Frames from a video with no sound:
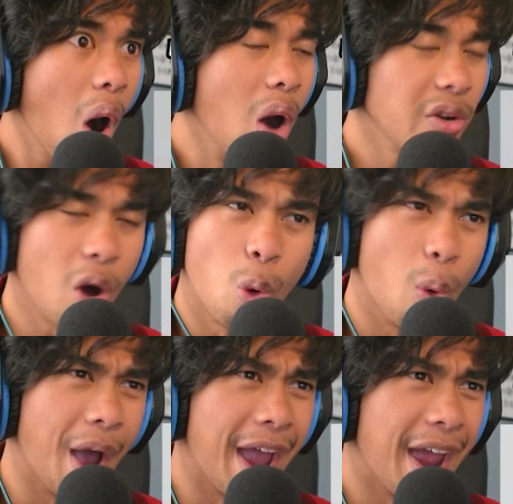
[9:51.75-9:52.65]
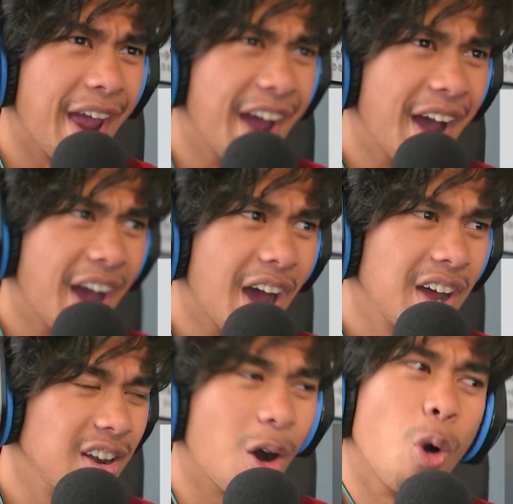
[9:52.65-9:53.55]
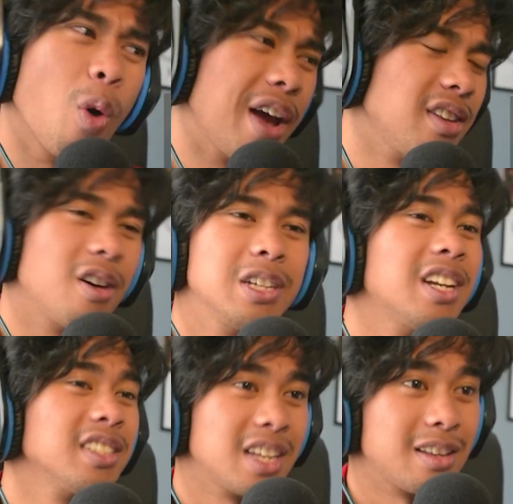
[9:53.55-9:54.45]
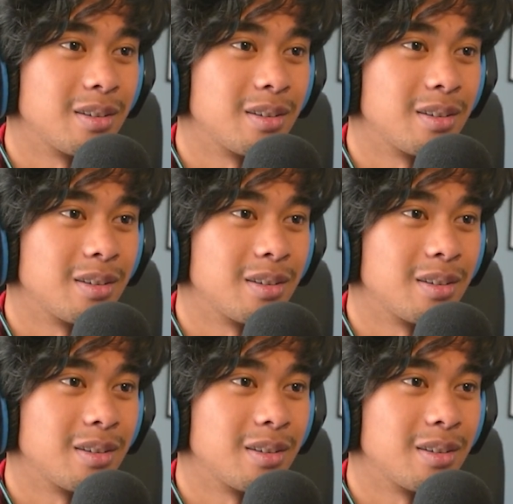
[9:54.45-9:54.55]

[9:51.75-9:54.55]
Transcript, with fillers: No way. No, wait. No, he doesn't.